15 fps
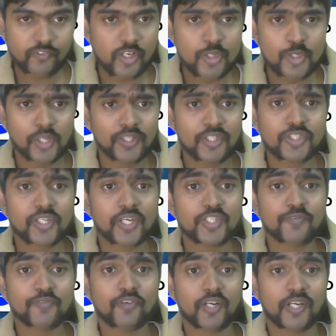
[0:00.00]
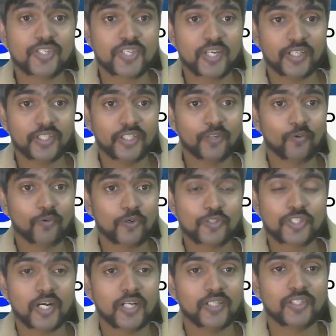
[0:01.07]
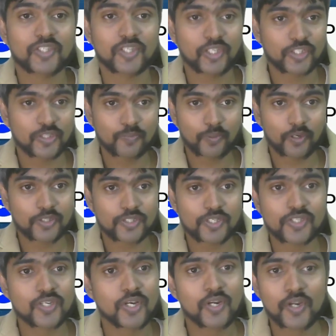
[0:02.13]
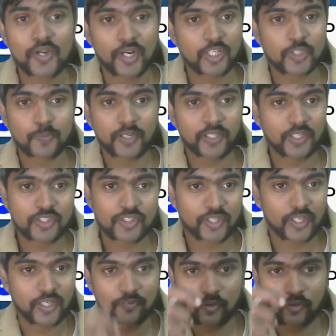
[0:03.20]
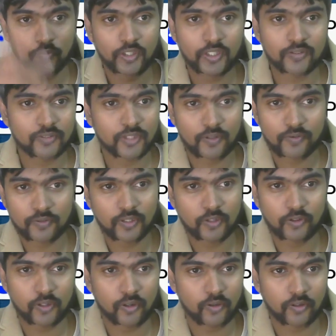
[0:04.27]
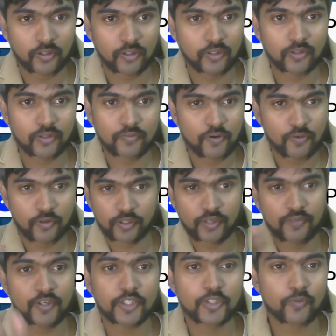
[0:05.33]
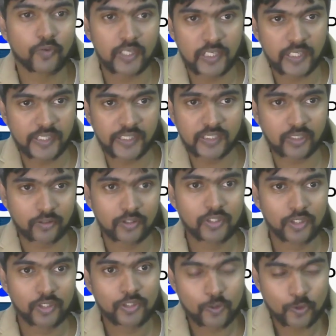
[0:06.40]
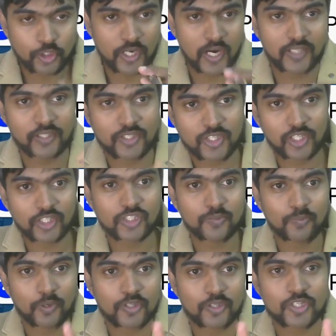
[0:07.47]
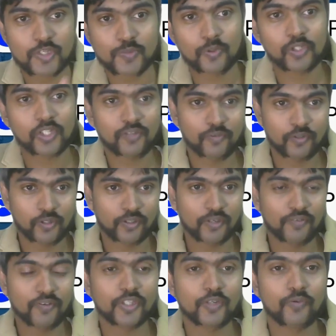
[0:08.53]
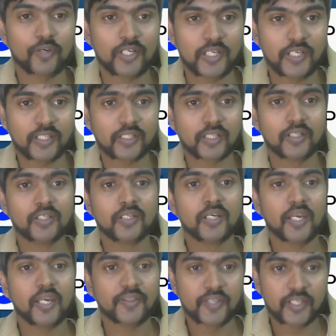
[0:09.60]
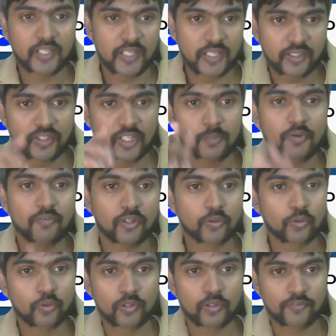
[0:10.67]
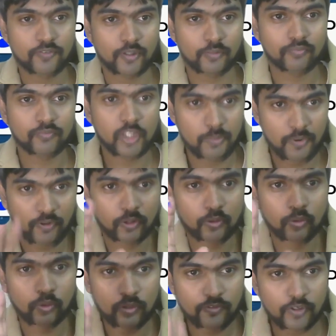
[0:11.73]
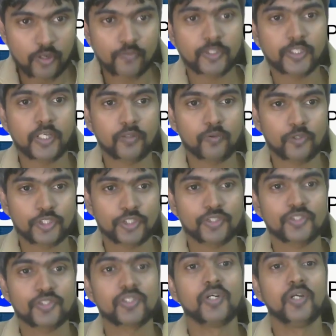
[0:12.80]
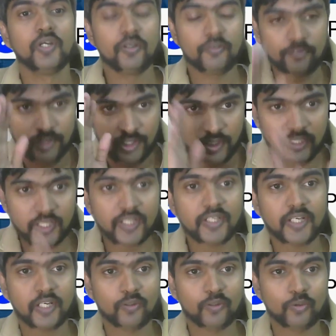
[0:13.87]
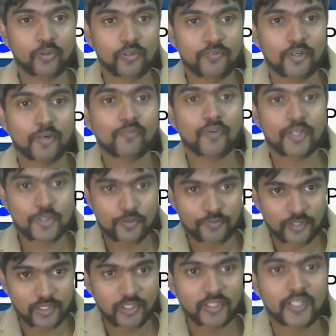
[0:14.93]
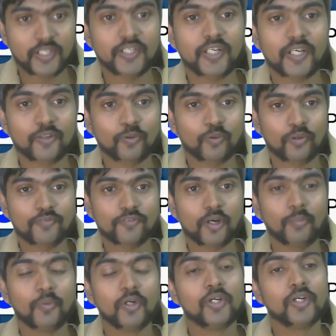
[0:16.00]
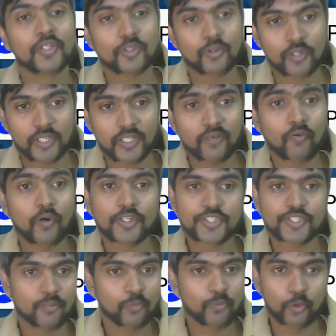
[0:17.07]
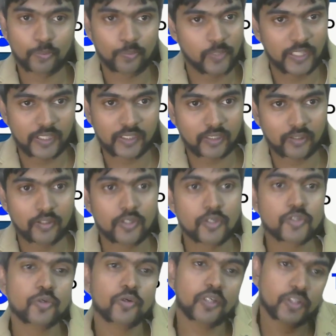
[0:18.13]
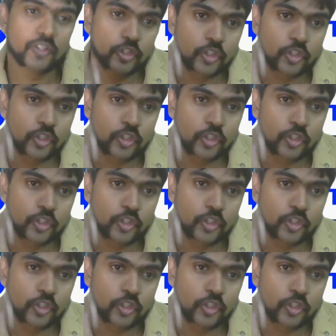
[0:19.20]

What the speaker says: So at this stage, if you're excited, you want to start the selection process, it's pretty straightforward. We would have given you one link to start the selection process. Polke would have given you one link. In that link, there'll be one Google form. There'll be one Google form with 10 questions. Fill that entire Google form. Once you fill that entire Google form, you'll get a WhatsApp group link. So you can